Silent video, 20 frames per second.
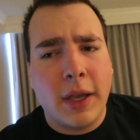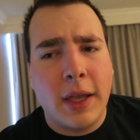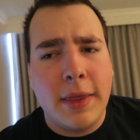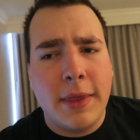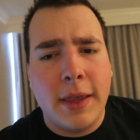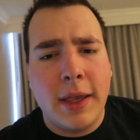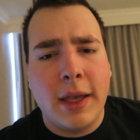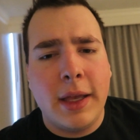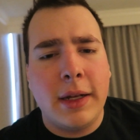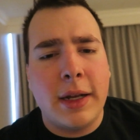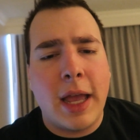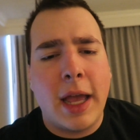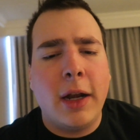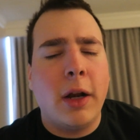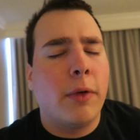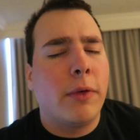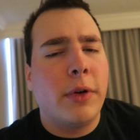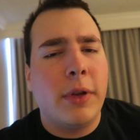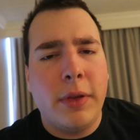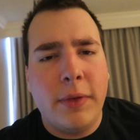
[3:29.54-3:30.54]
and then
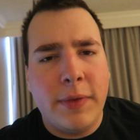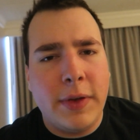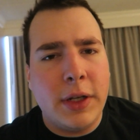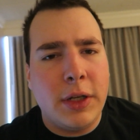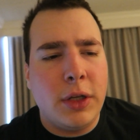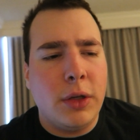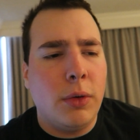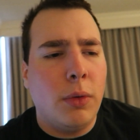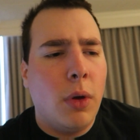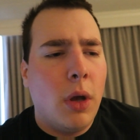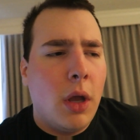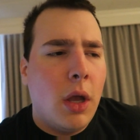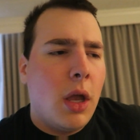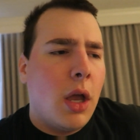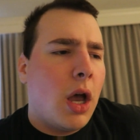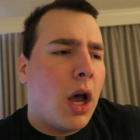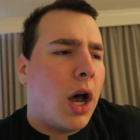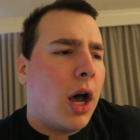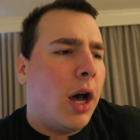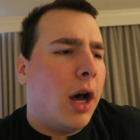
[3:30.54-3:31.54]
head over to the venue.
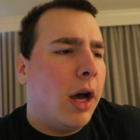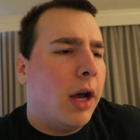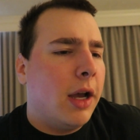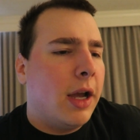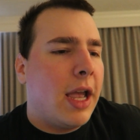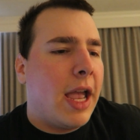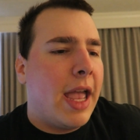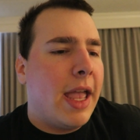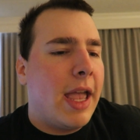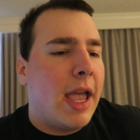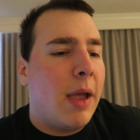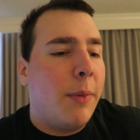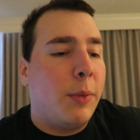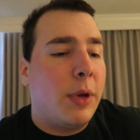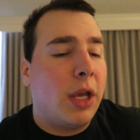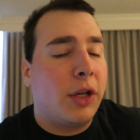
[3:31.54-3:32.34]
And